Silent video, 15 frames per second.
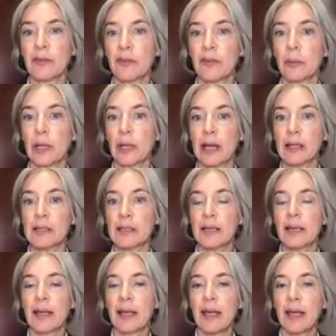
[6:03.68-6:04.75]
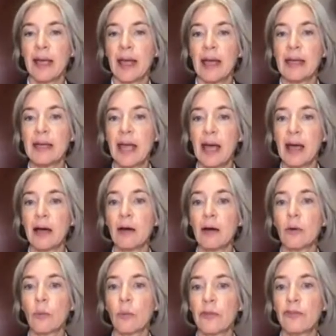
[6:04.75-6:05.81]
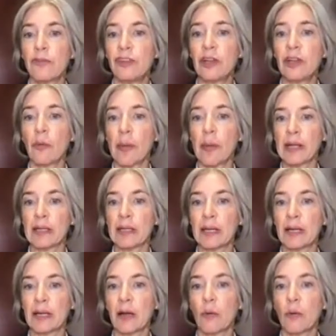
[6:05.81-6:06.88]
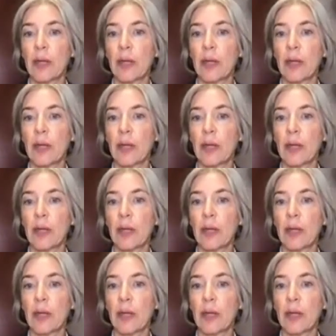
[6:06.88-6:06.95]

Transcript: in the plant. And now with genome editing,